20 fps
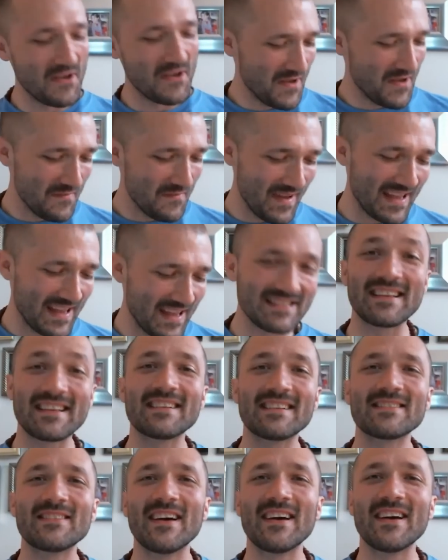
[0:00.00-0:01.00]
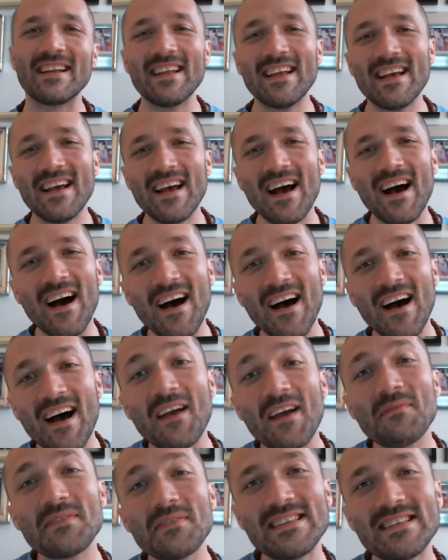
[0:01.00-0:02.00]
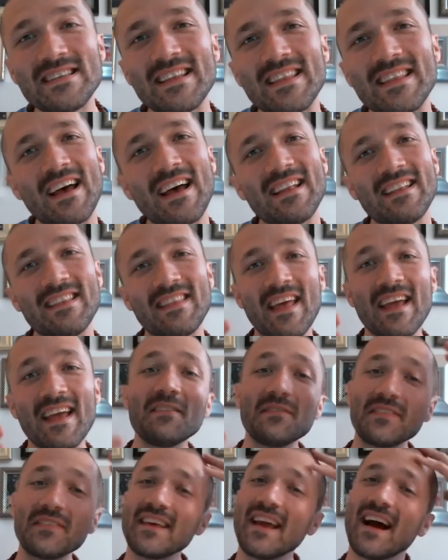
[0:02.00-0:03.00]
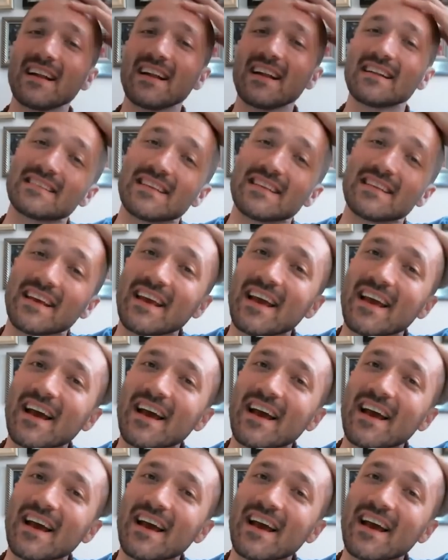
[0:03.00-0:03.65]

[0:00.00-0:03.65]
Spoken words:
Patrick, that's great. I appreciate that. Thank you for the honesty.